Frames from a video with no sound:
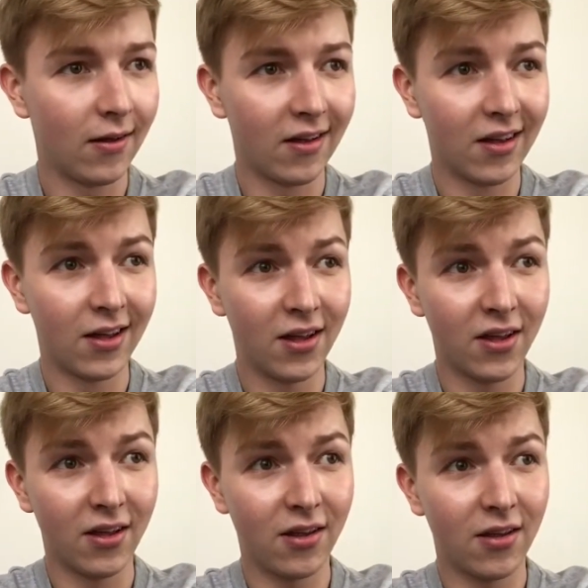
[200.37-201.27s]

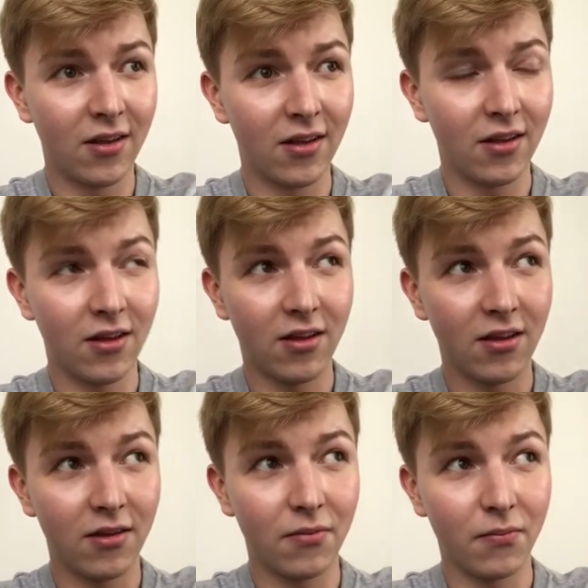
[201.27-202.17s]

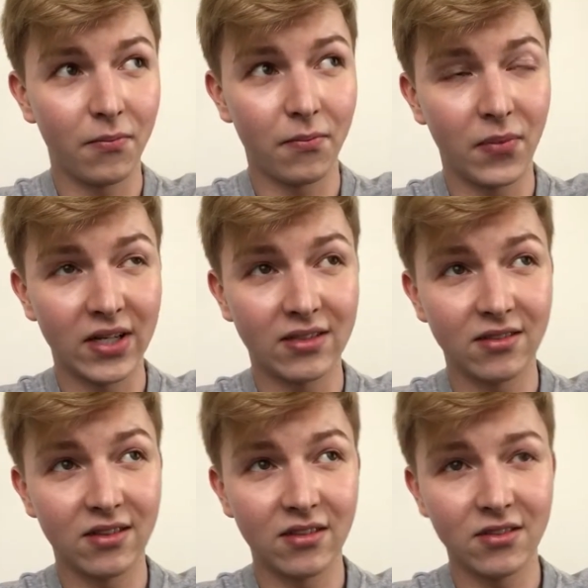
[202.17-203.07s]
But
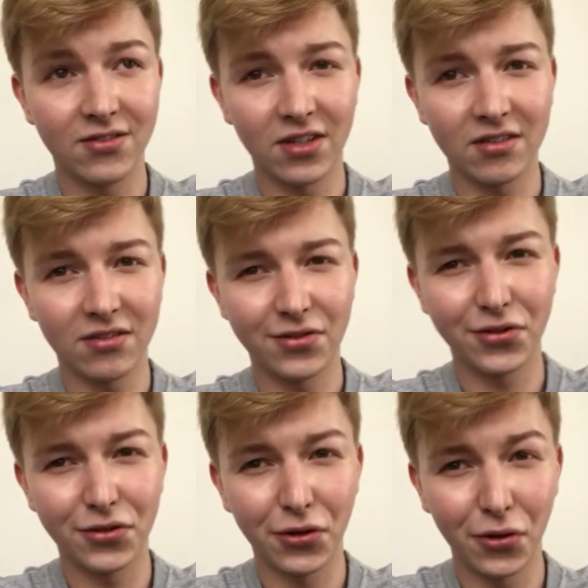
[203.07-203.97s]
this is
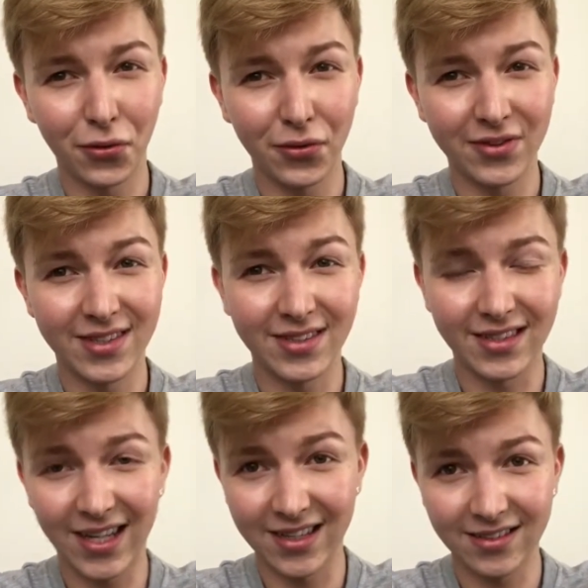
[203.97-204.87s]
just so
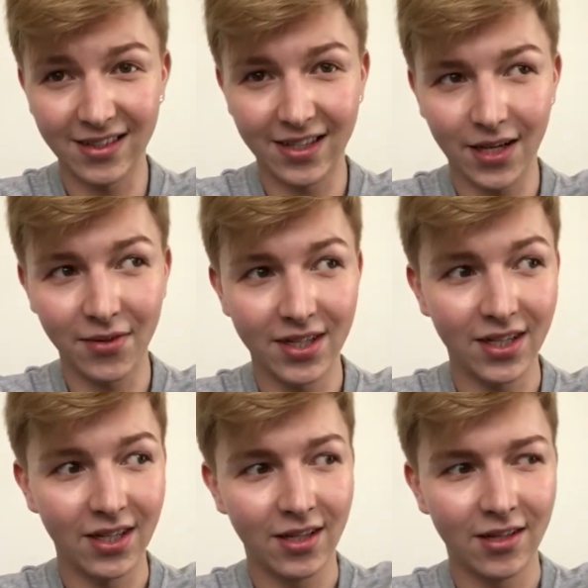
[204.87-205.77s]
disgusting. I mean,
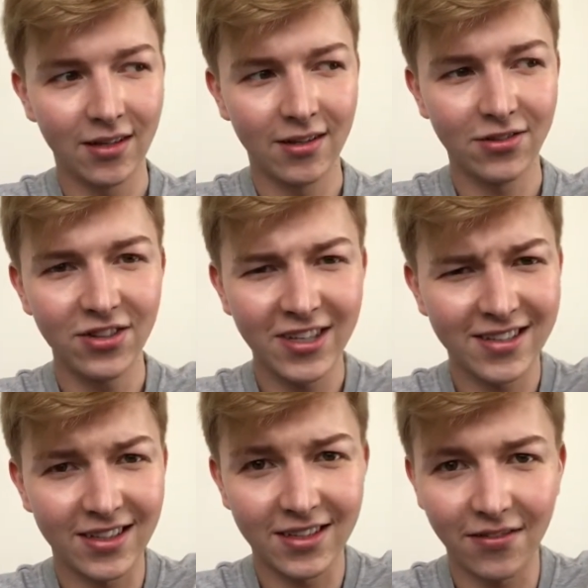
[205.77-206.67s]
she
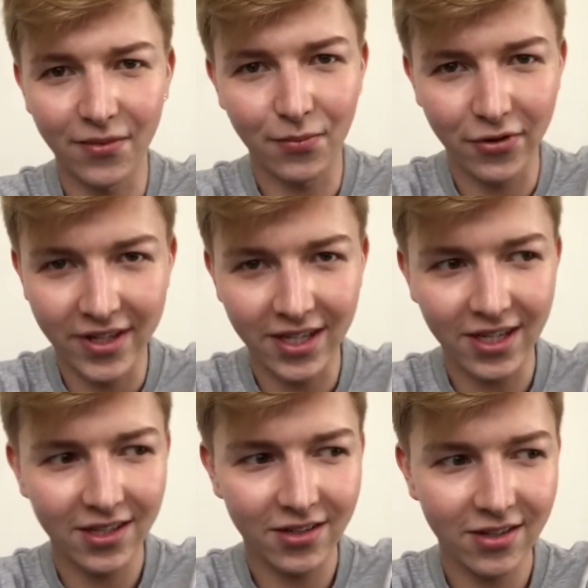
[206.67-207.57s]
isn't even
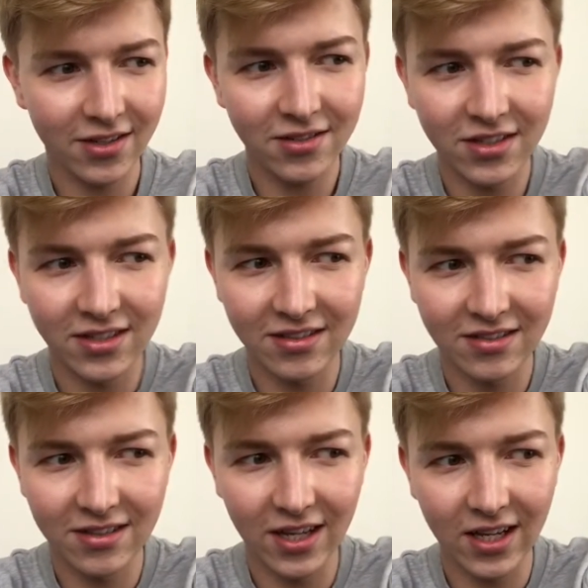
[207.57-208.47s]
pretty.
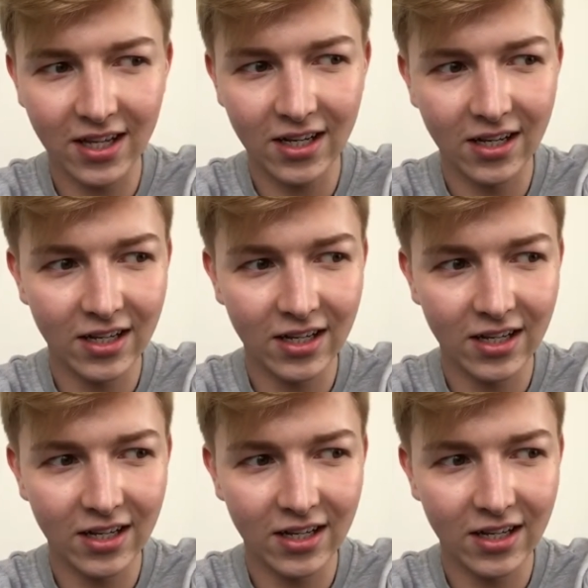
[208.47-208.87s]
She's like,